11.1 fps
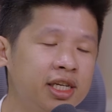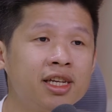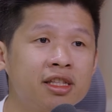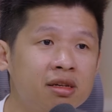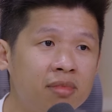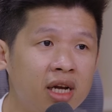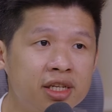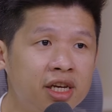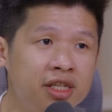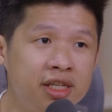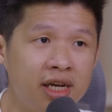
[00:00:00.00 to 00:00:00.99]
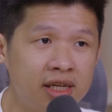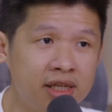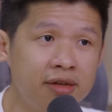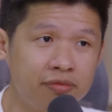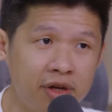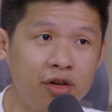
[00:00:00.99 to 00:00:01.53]
Just like Temasek and
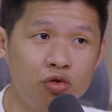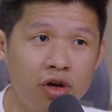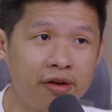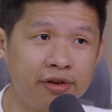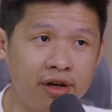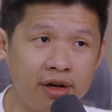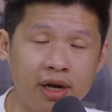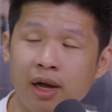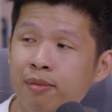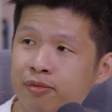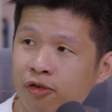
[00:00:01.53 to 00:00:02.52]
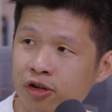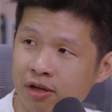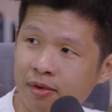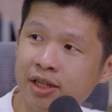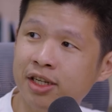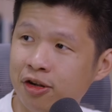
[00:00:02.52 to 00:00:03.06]
GIC, they do have for
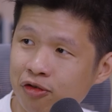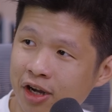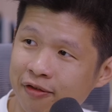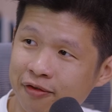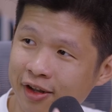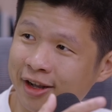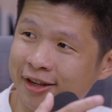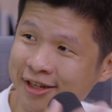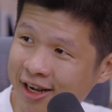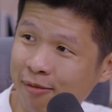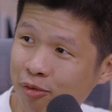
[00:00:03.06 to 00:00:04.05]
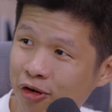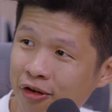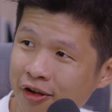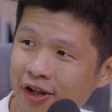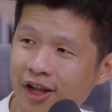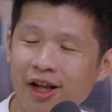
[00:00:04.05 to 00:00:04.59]
Temasek they do have
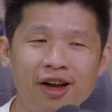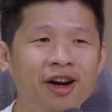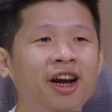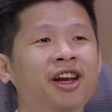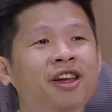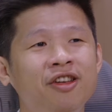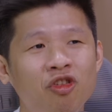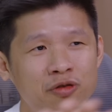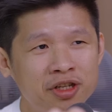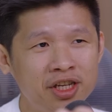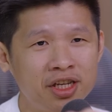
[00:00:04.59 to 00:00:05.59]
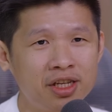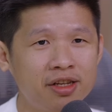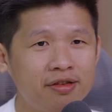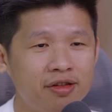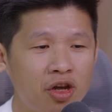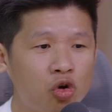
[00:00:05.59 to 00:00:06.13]
Singapore, and then overseas.
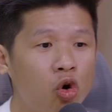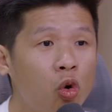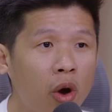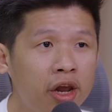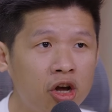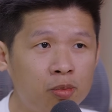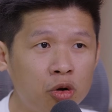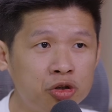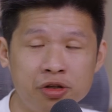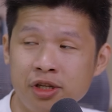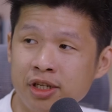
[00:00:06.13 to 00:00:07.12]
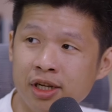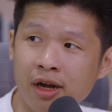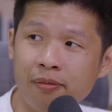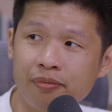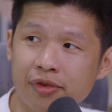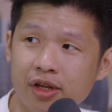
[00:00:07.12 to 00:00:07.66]
They go where the opportunities are.
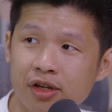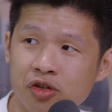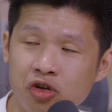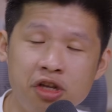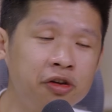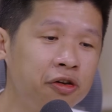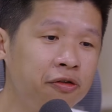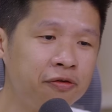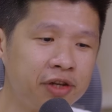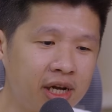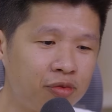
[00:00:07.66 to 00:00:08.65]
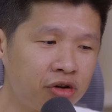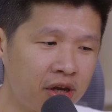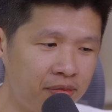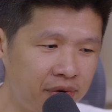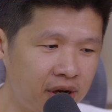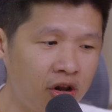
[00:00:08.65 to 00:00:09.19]
So if Singapore
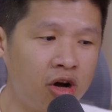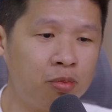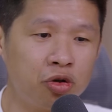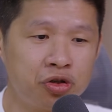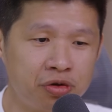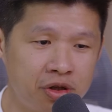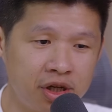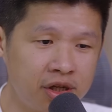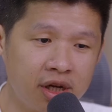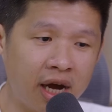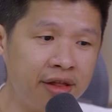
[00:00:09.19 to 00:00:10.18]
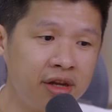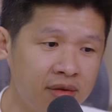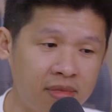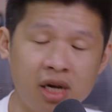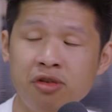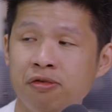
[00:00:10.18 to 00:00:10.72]
can bring a lot of opportunities here, I think the
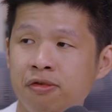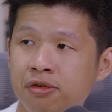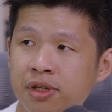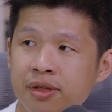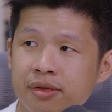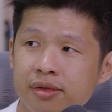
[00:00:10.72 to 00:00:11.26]
money will flow in.